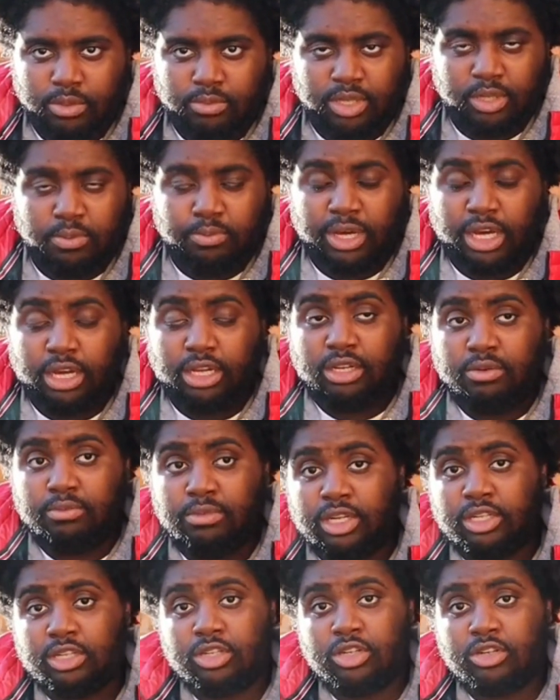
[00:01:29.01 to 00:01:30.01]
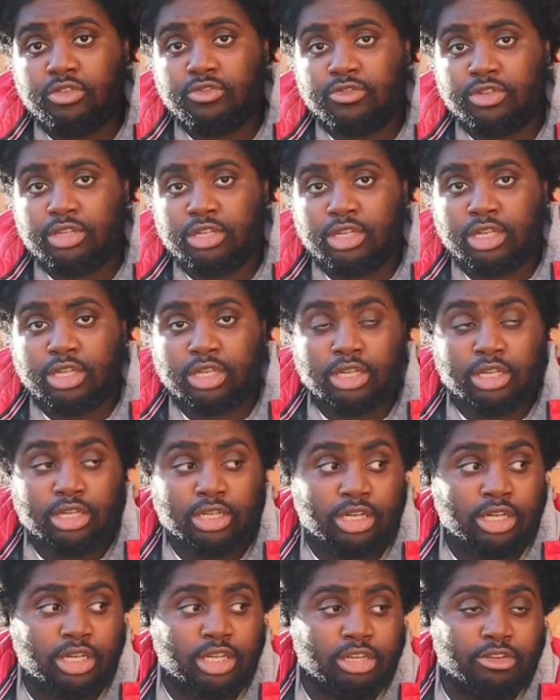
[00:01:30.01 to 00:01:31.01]
be better than myself in the
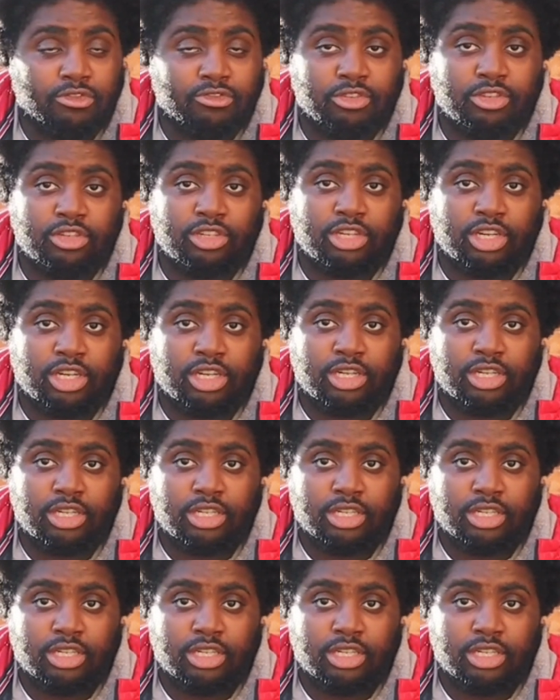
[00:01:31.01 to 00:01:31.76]
near future.